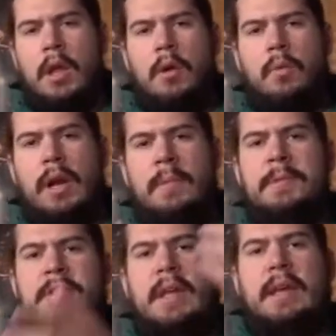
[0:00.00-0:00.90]
what
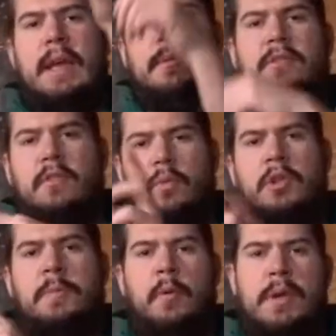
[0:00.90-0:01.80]
happens in that game is
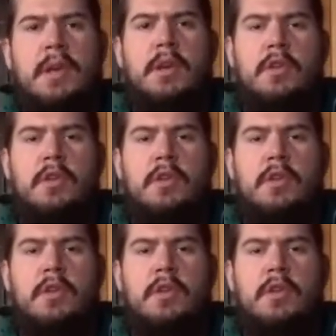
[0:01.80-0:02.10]
once per week,